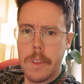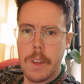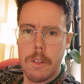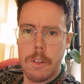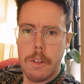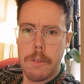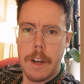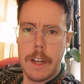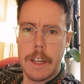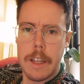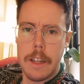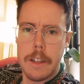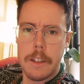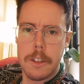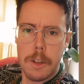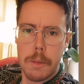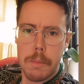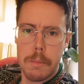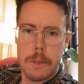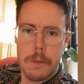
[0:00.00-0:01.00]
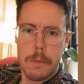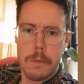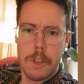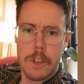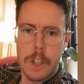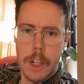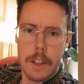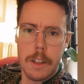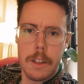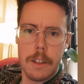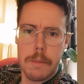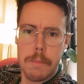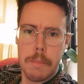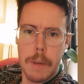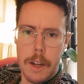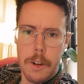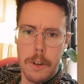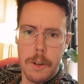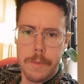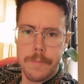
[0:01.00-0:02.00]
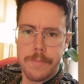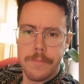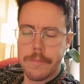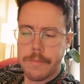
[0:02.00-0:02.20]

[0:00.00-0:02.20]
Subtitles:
of the Viking subject matter.